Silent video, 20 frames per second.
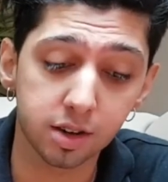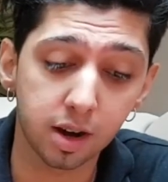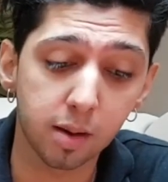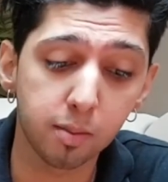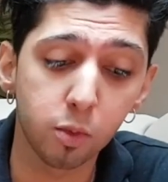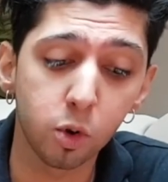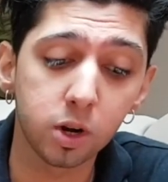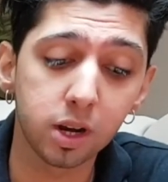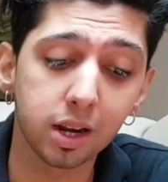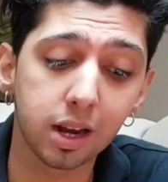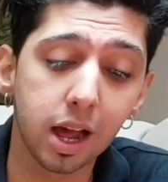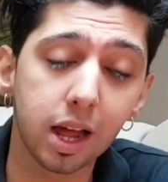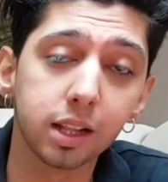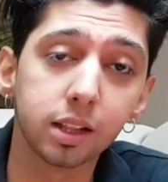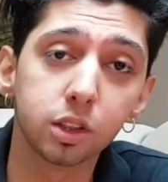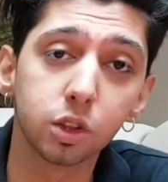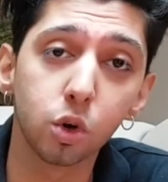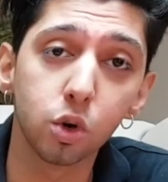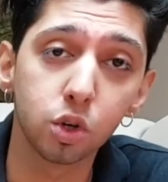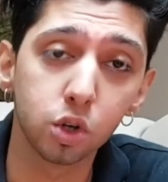Ramon and
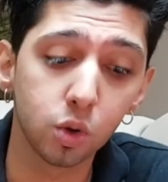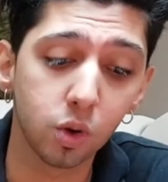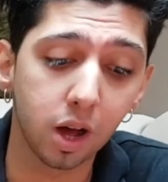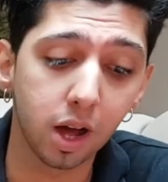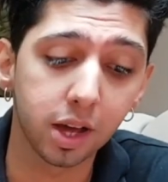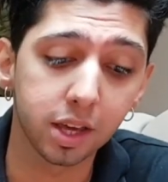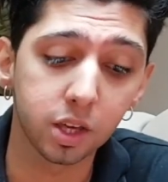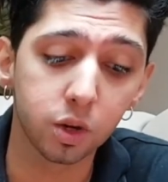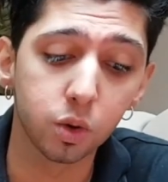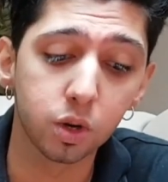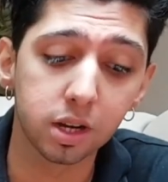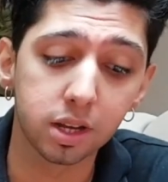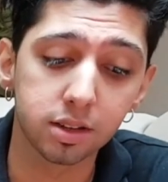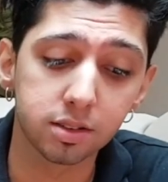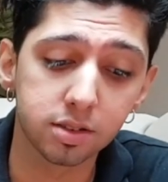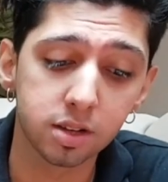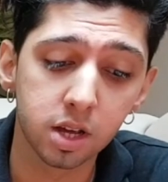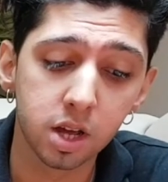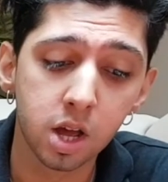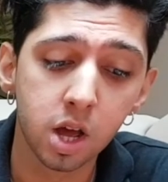Antonio
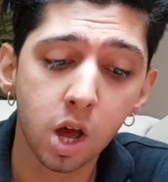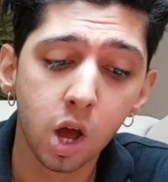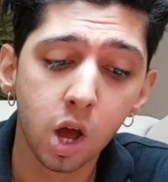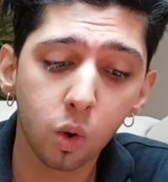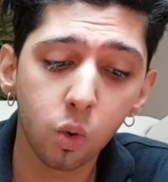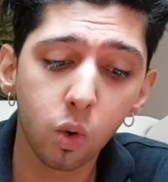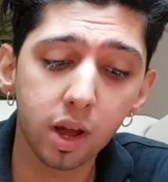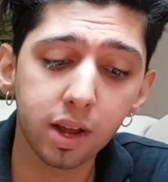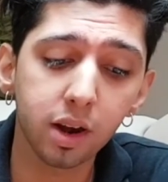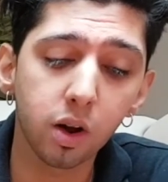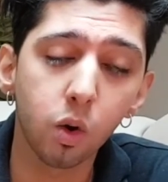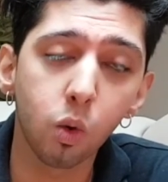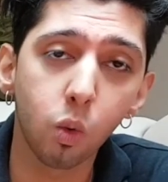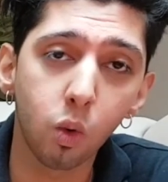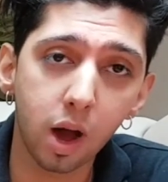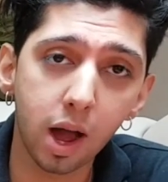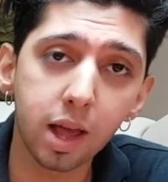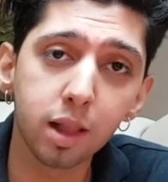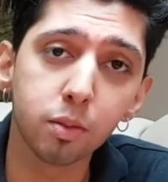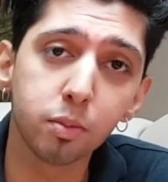Allones, quite a
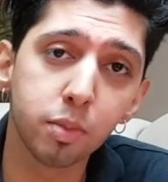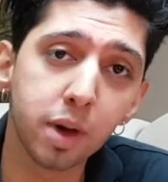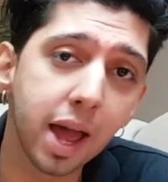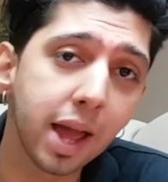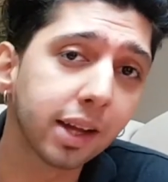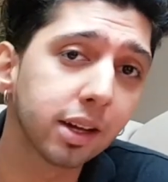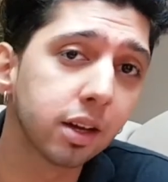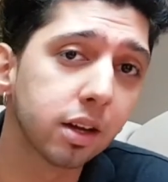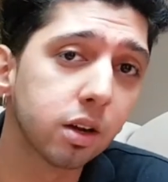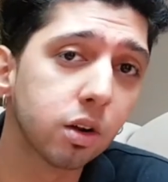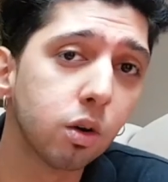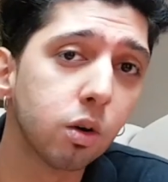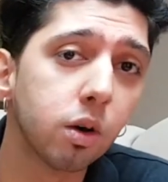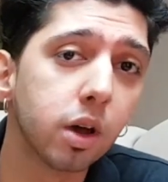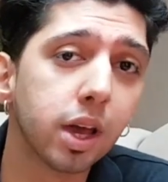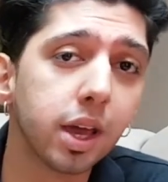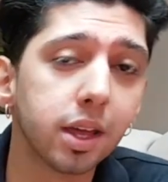while back ago.